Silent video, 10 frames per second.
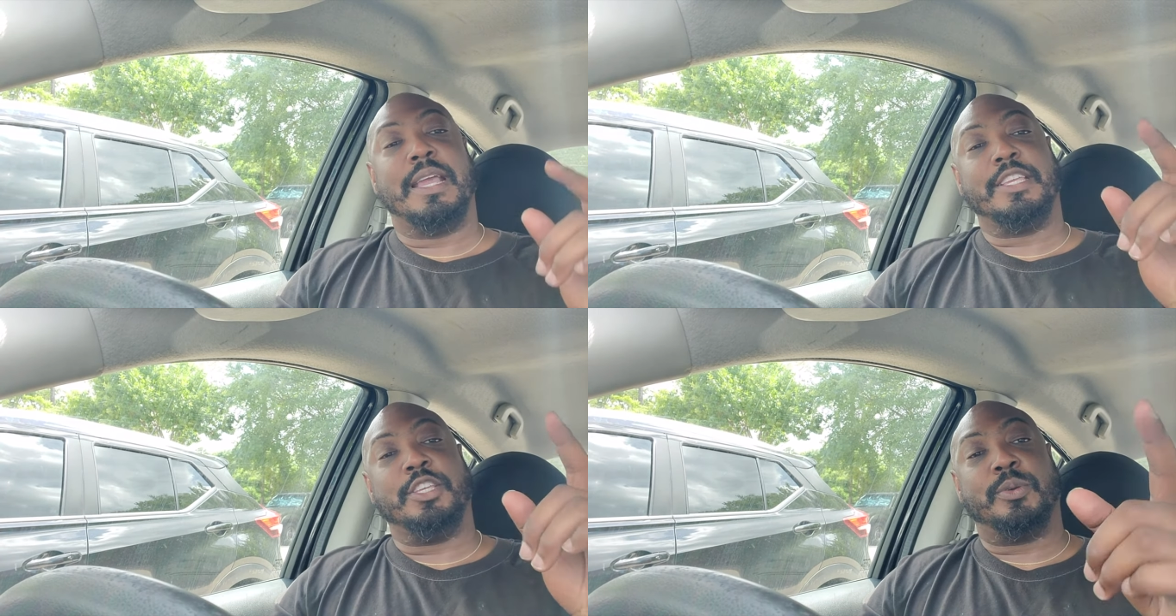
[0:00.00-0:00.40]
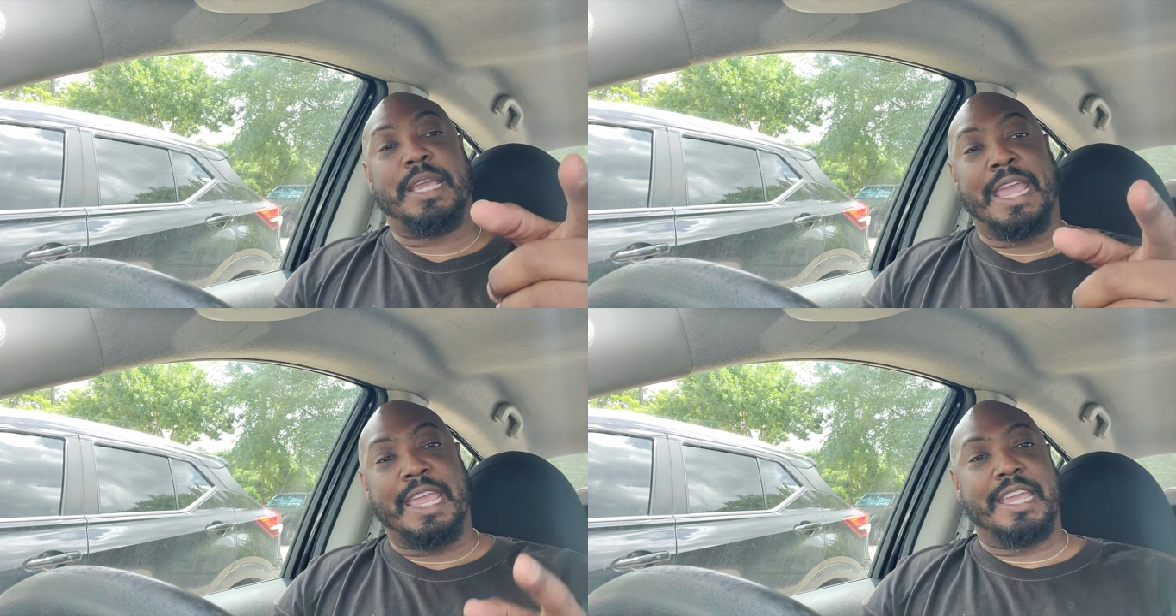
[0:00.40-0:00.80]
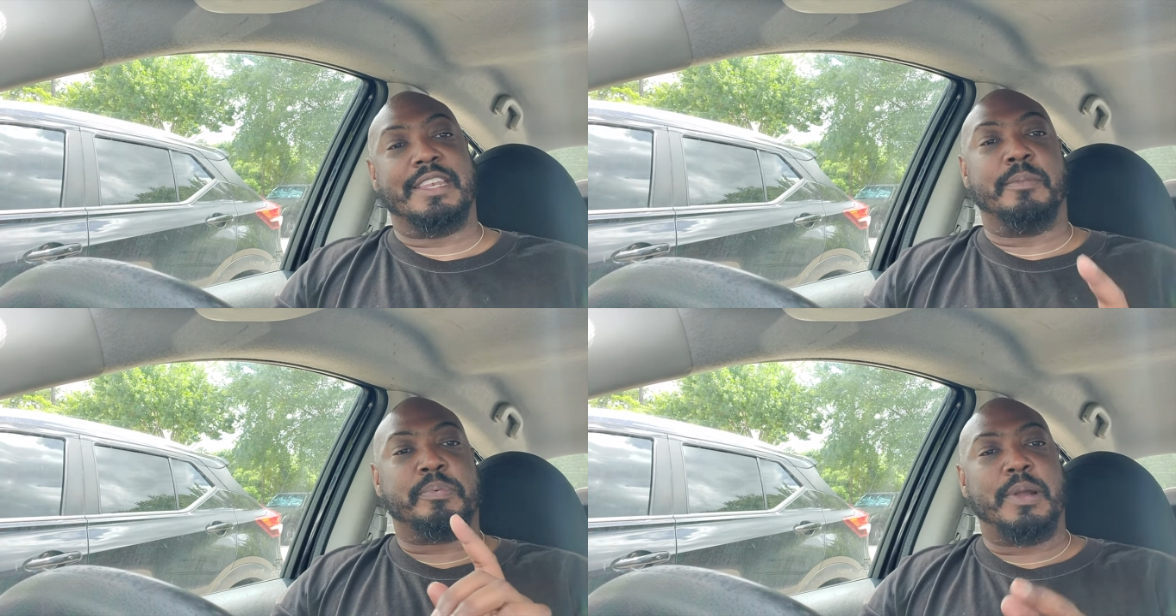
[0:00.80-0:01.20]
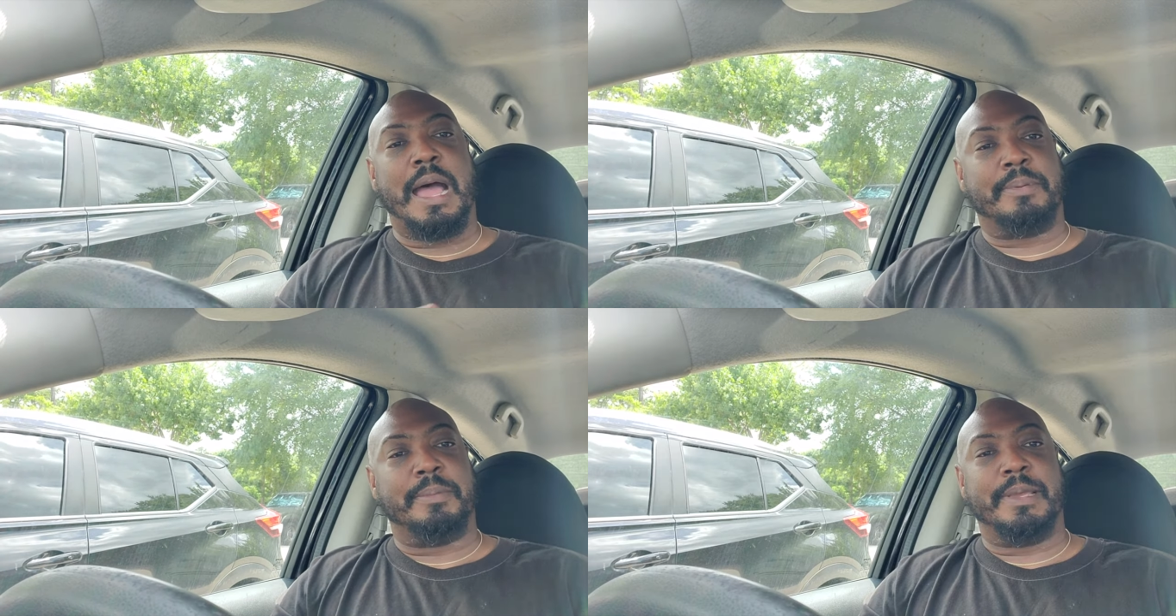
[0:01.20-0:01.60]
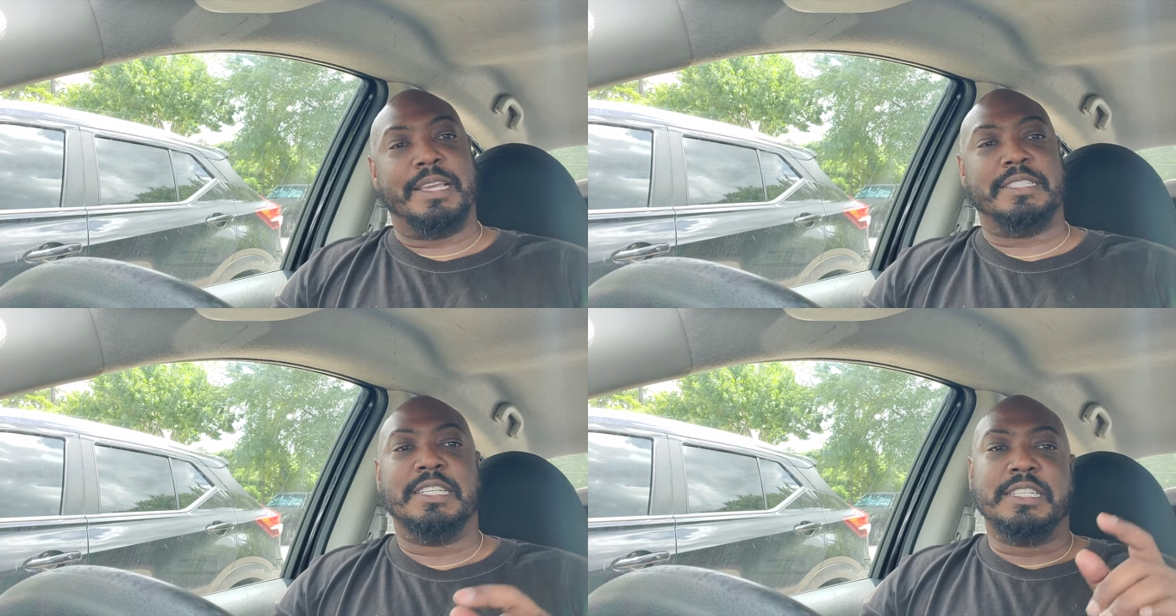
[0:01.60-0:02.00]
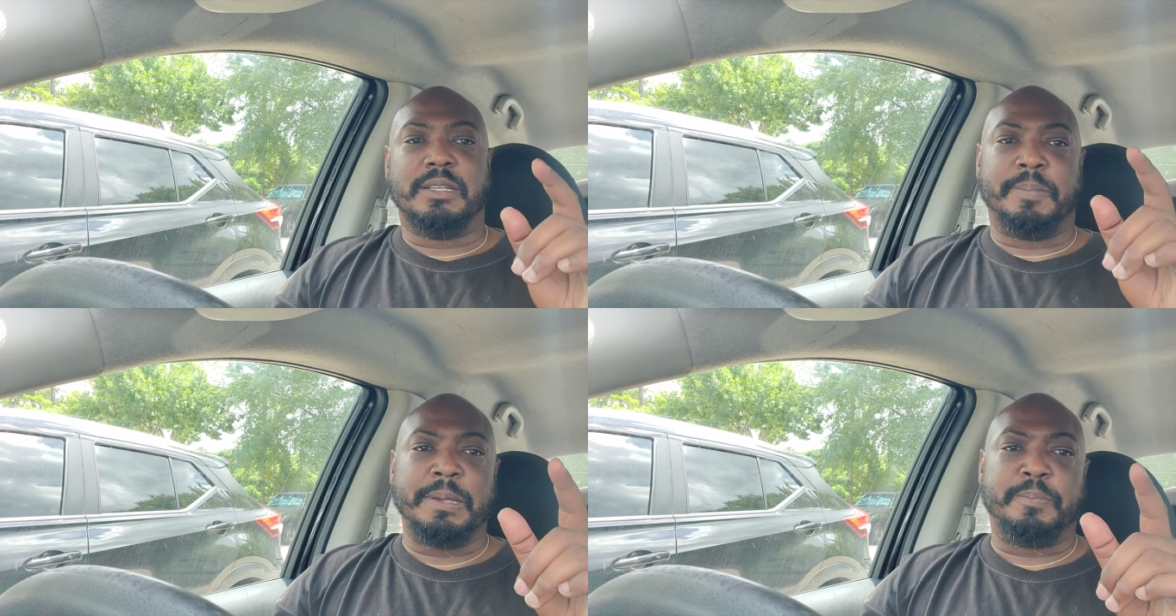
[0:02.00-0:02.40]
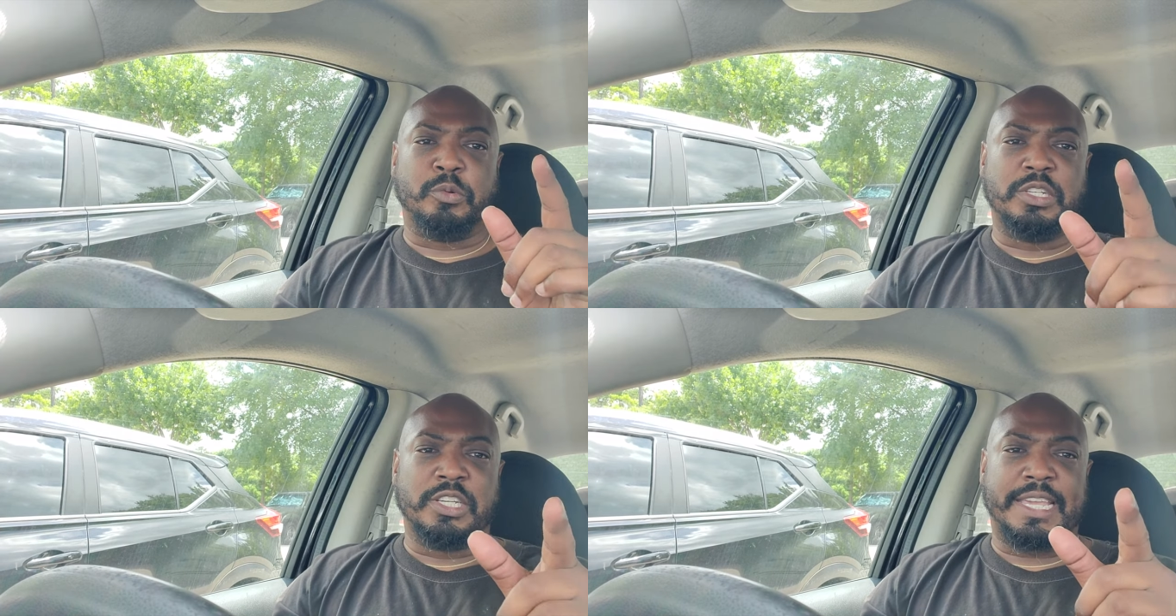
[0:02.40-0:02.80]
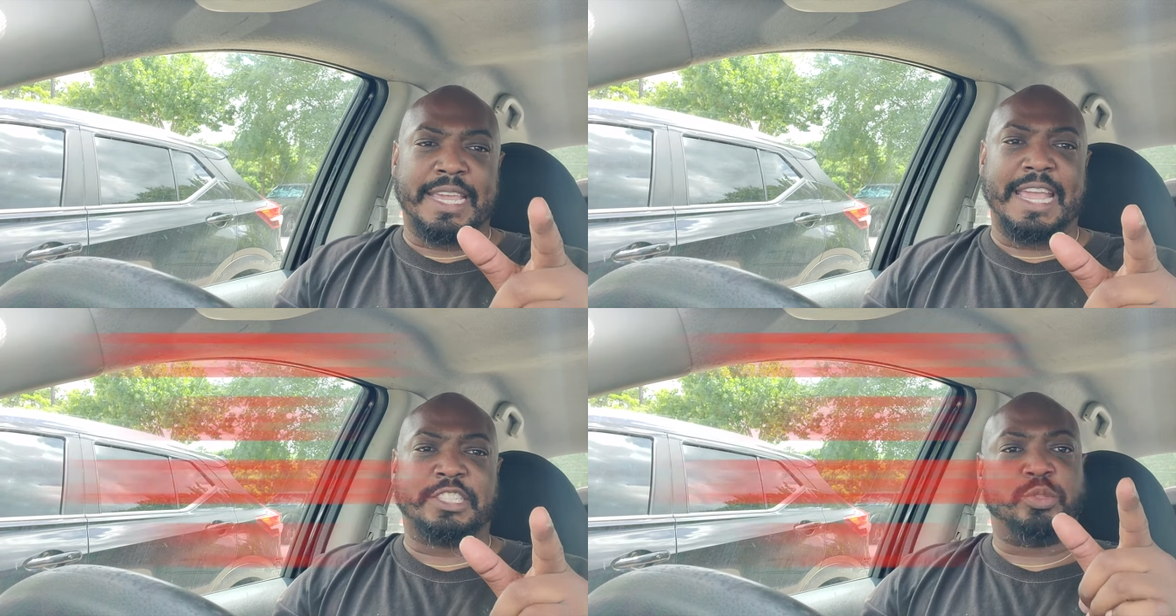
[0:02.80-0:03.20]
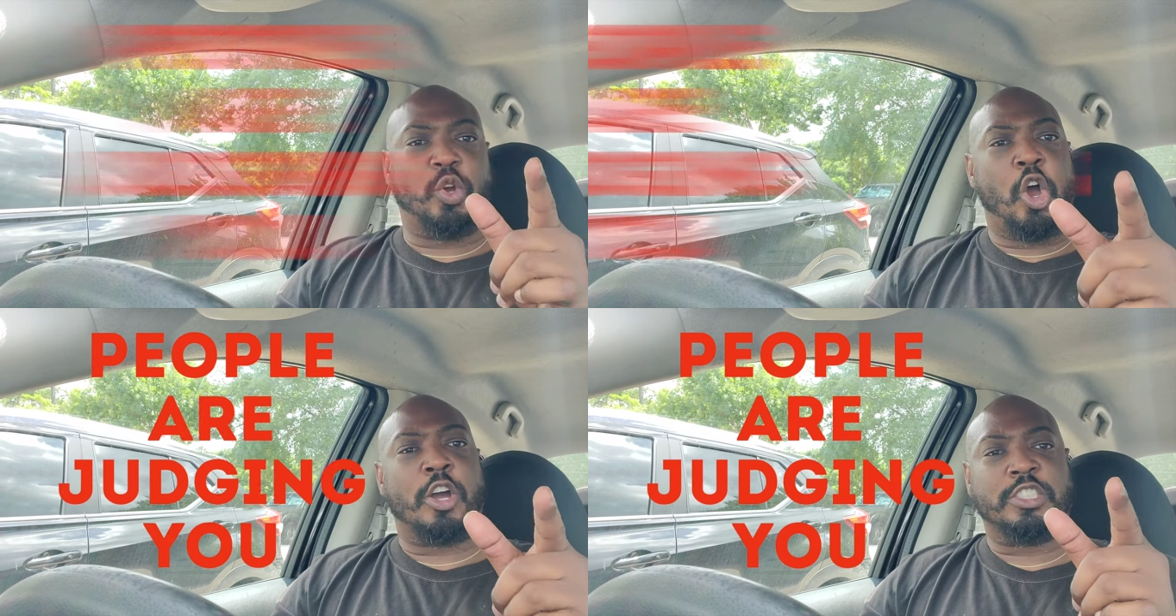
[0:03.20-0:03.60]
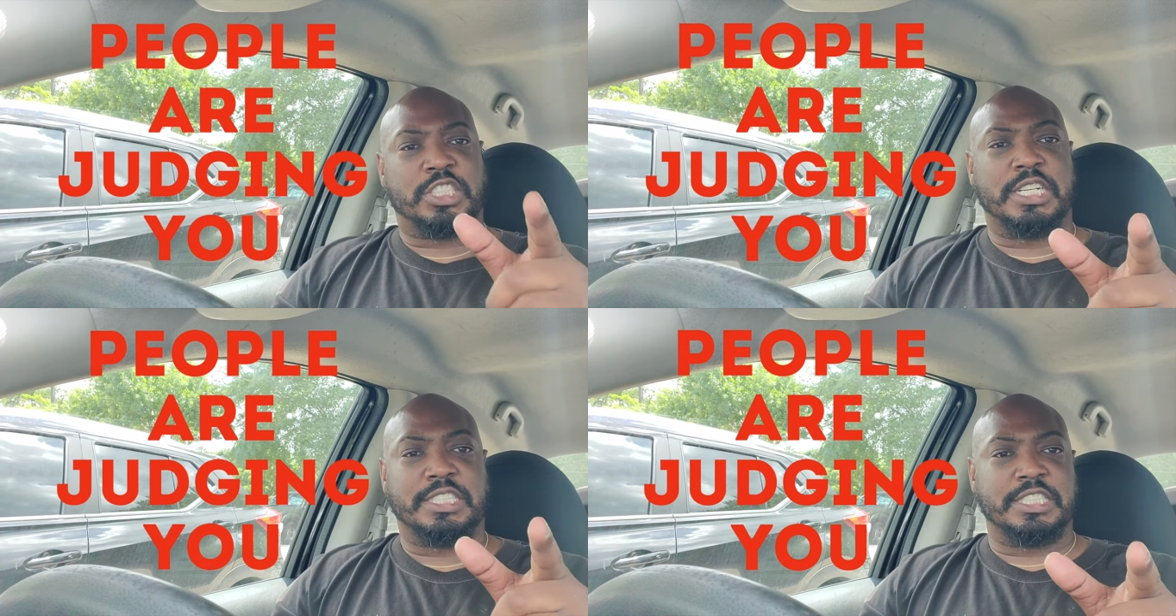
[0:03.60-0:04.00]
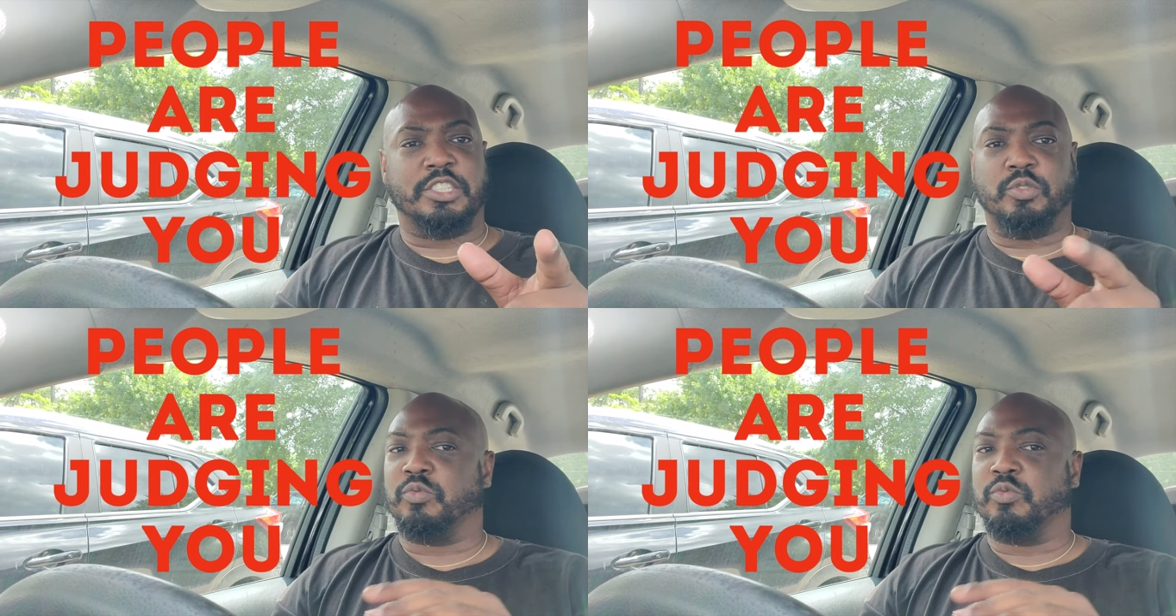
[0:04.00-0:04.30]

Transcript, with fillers: You can. The problem is the people looking at you are judging you,